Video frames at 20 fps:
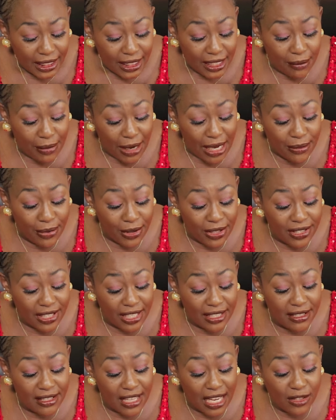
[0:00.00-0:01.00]
The Bible
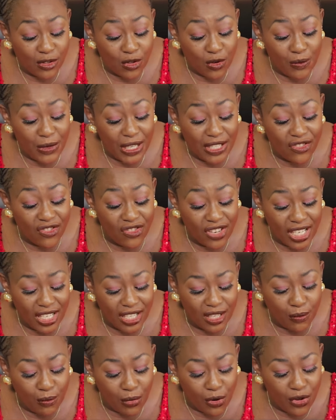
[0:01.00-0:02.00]
says that you may
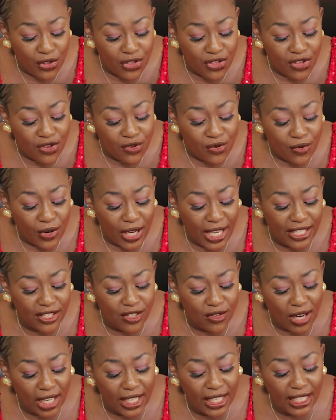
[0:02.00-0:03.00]
drink both you and
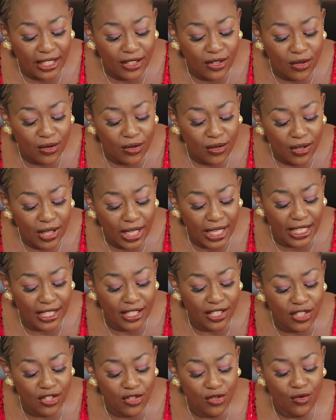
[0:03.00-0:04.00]
your cattle
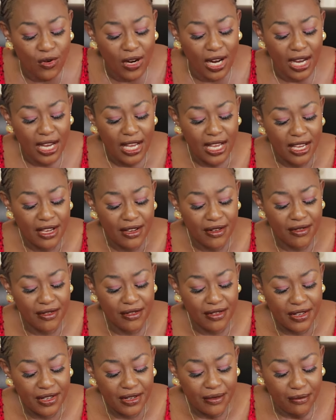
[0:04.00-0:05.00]
and your
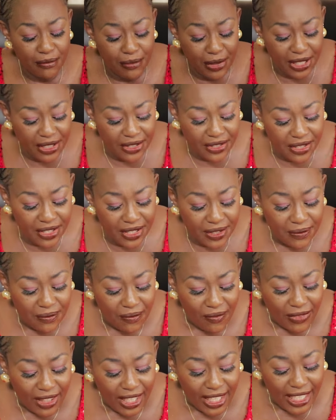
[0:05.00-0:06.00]
beast.
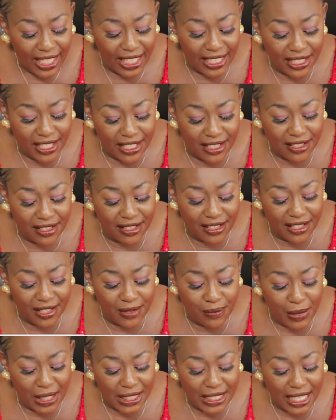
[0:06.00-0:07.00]
And this
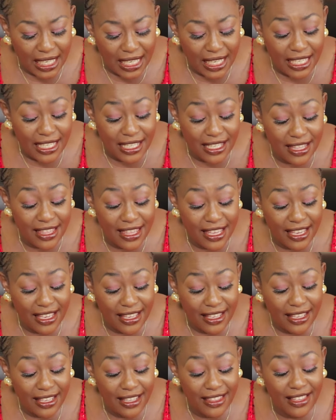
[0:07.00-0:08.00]
is but a light
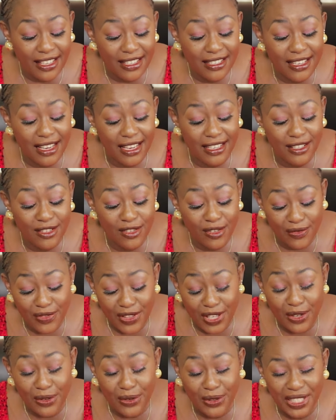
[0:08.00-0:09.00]
thing in the sight of
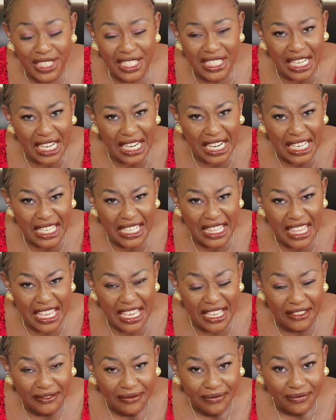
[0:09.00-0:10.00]
the Lord. It's a right
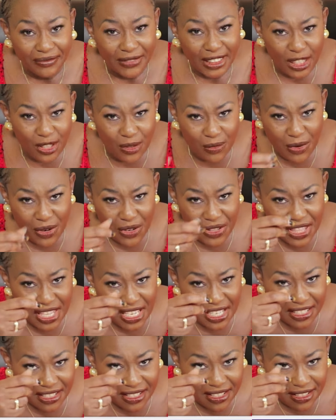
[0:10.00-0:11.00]
thing. Small
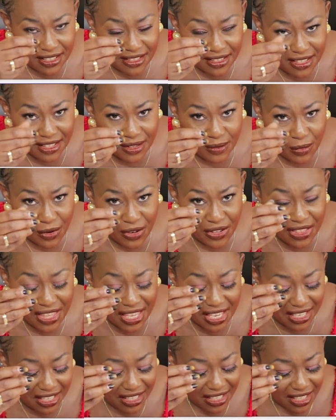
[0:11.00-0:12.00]
thing
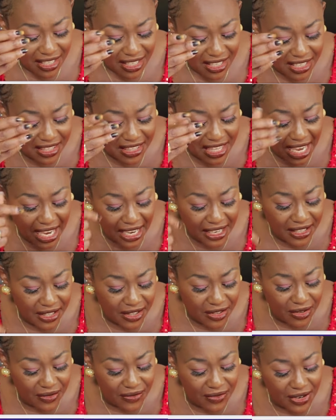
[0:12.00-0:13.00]
in the
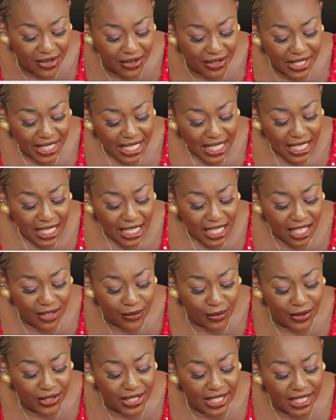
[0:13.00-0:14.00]
eyes of God. He
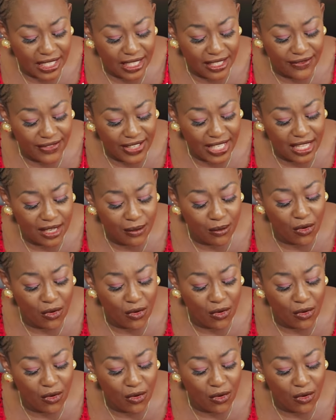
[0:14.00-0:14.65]
will deliver the